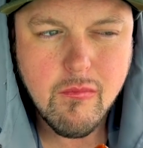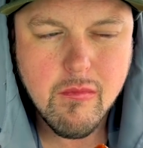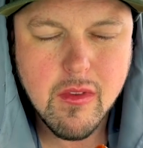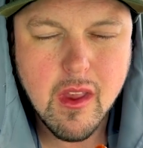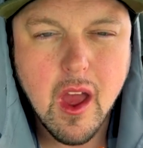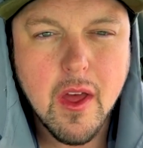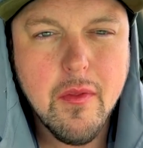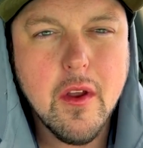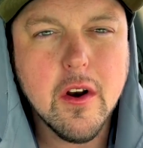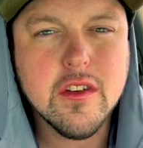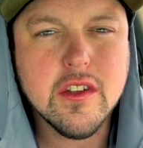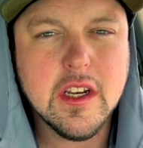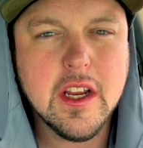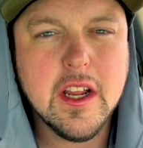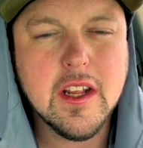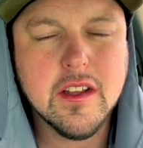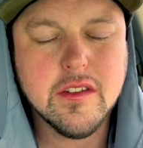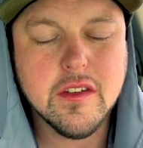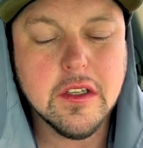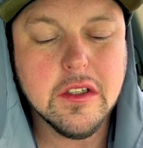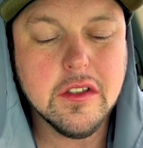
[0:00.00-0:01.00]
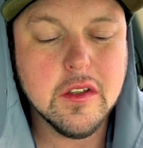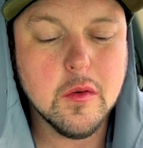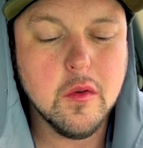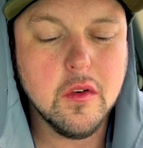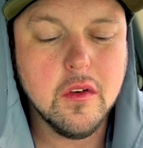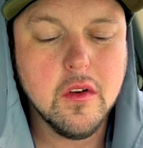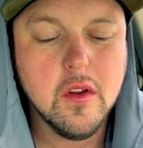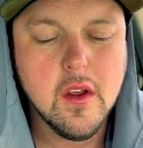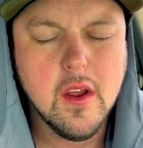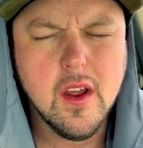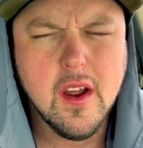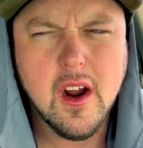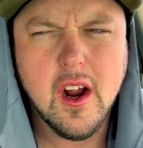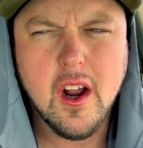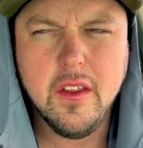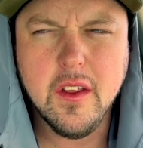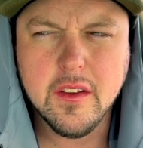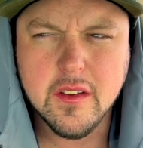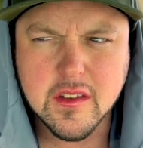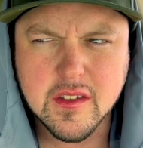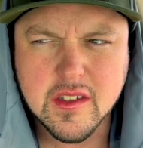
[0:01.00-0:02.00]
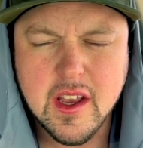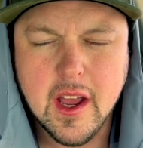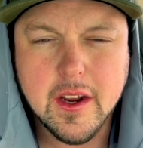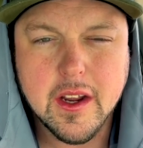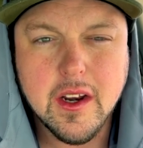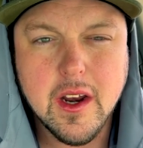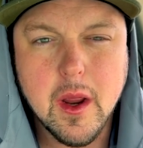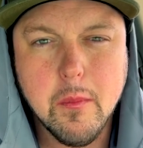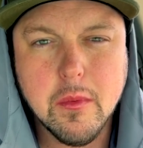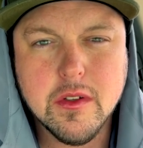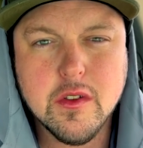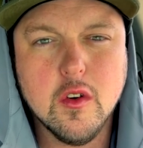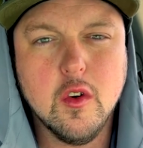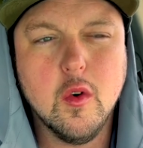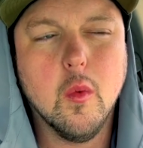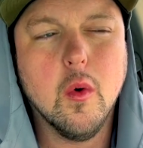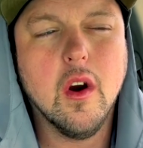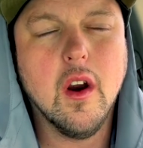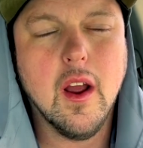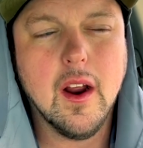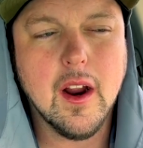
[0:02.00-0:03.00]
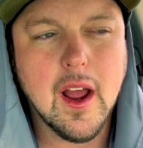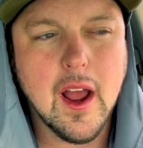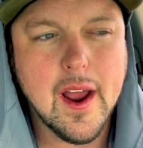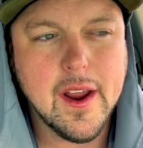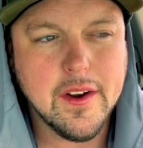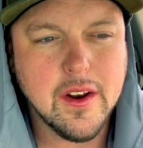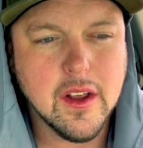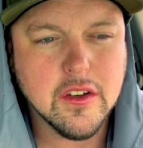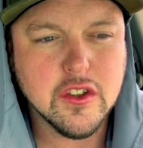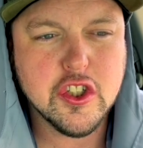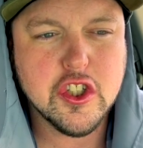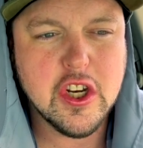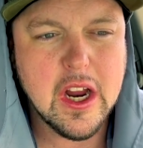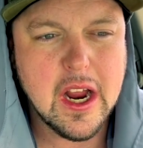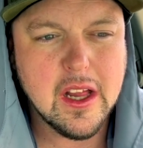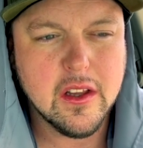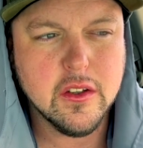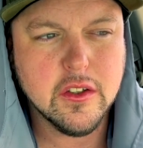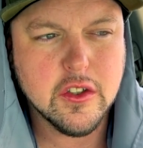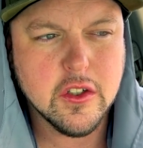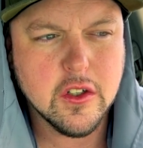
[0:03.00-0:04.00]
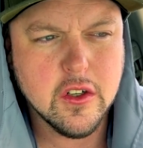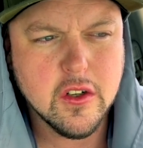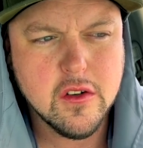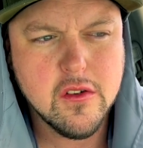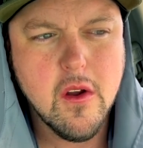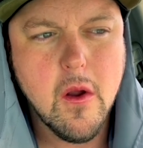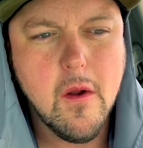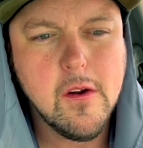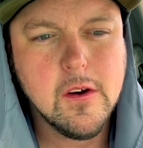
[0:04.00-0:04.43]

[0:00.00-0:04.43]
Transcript: And there's an instance in, I think, the second episode where a guy does challenge her.